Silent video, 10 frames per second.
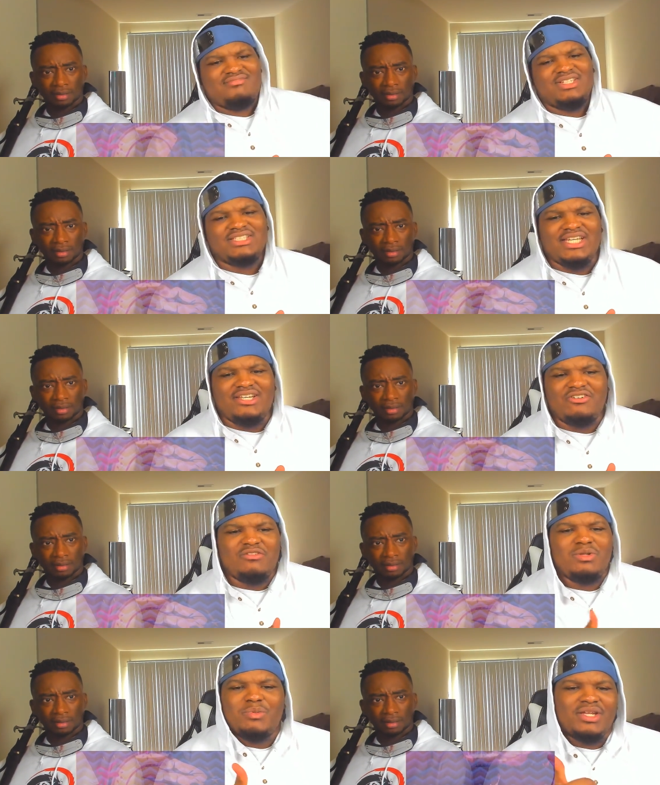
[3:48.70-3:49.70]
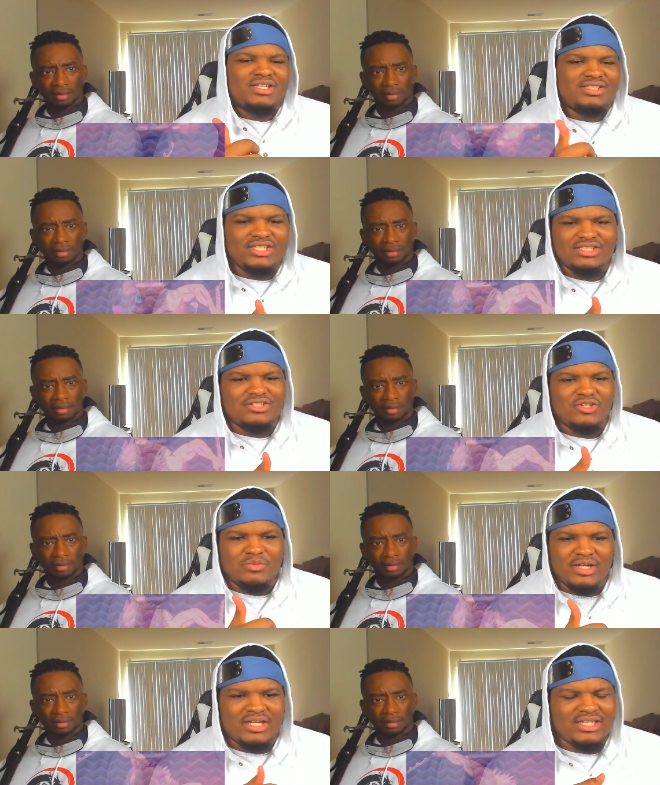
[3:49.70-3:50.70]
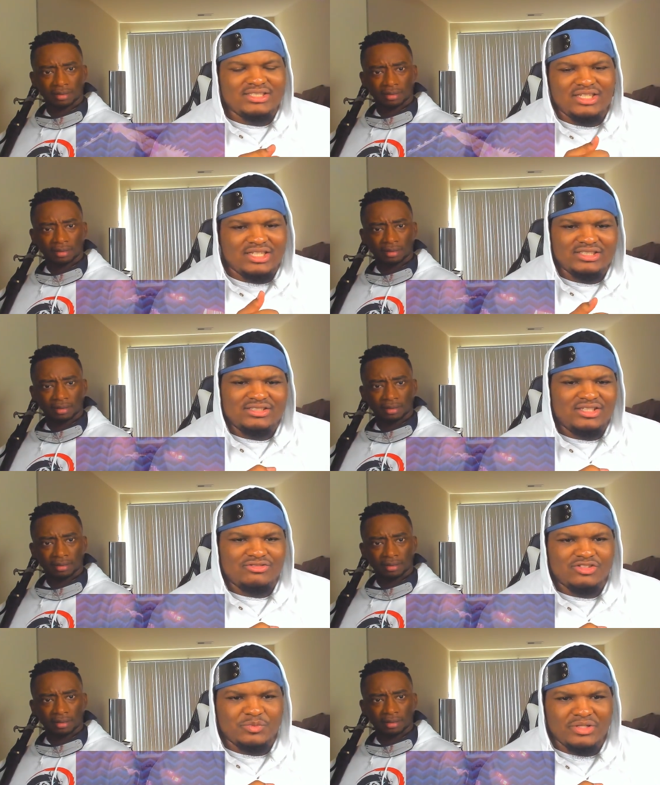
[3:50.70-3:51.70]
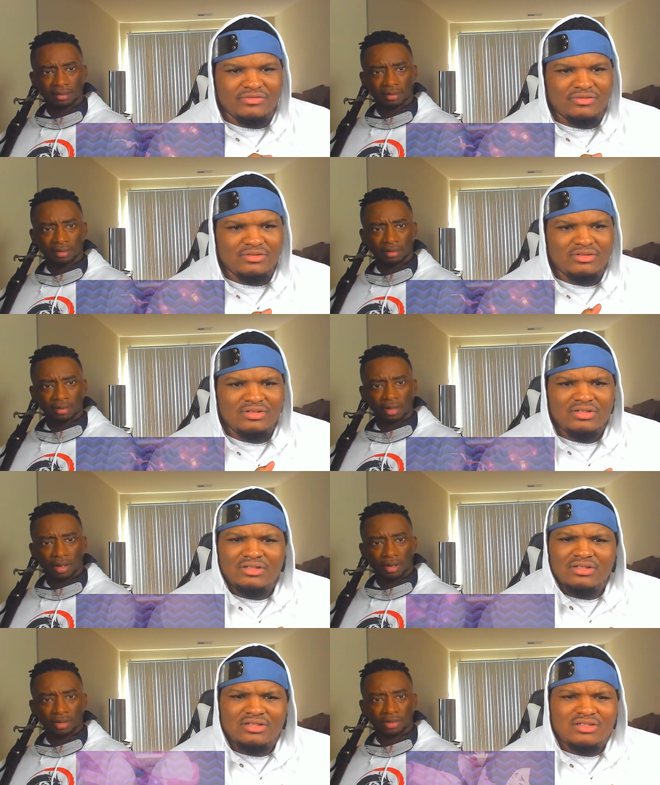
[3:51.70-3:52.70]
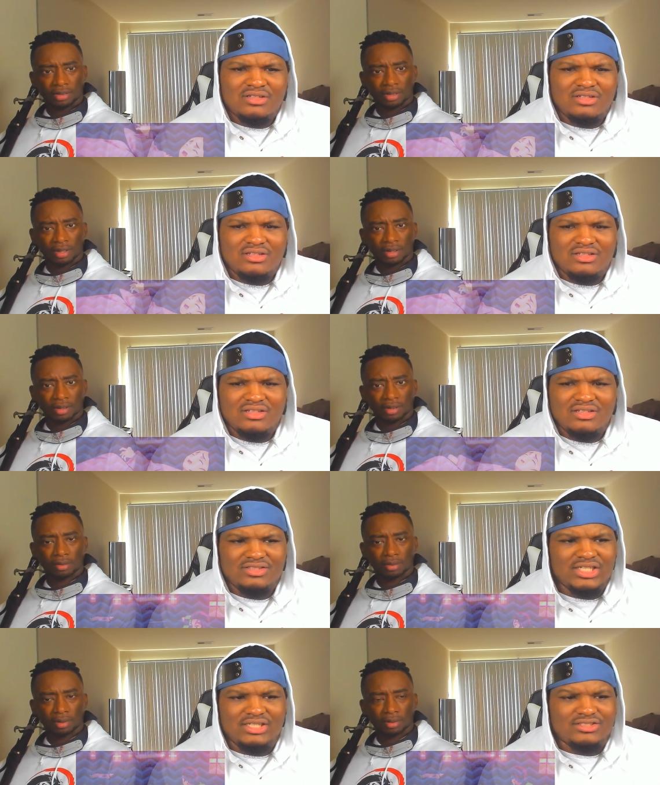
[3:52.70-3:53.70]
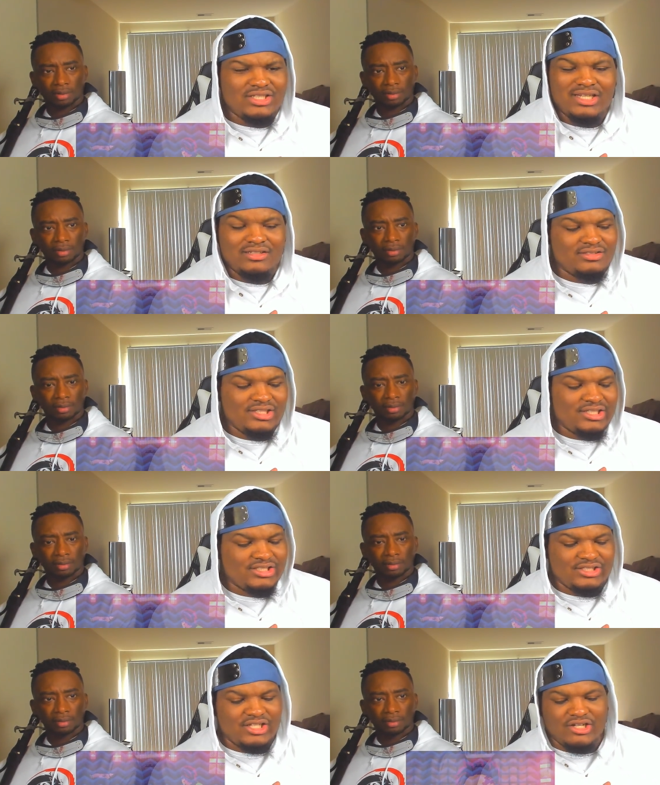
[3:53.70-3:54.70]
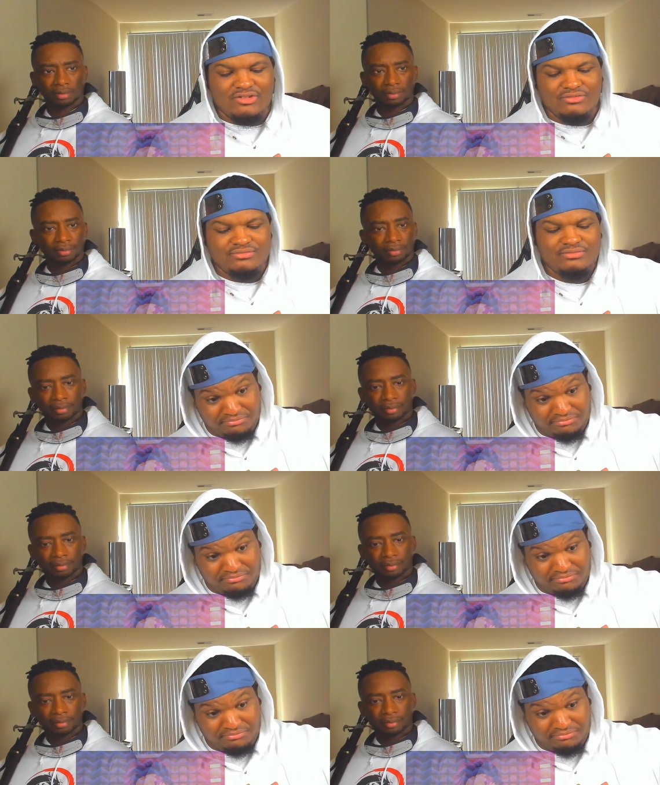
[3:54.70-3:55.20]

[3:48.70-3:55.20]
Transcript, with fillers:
Speaker 1: It's like he don't even be paying attention to nobody. That's that's disrespectful. Oh, he's there. She she she just gone.